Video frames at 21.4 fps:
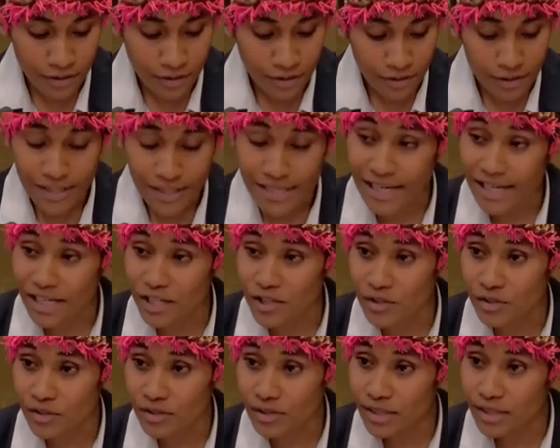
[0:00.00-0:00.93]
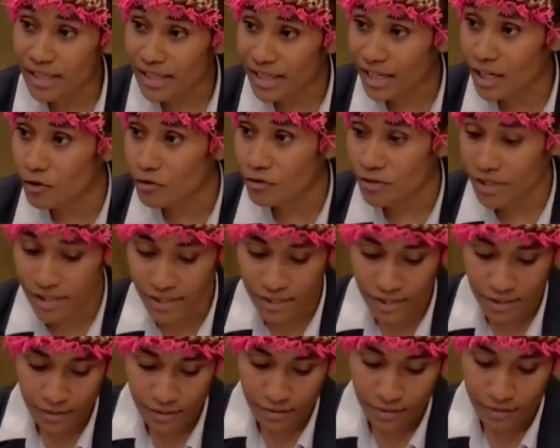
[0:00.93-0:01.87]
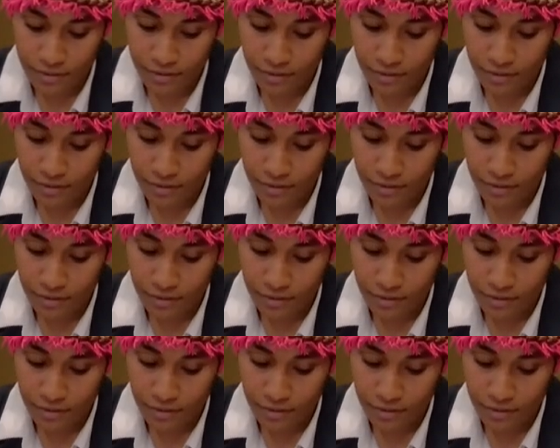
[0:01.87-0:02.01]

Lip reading: her nation, and our region,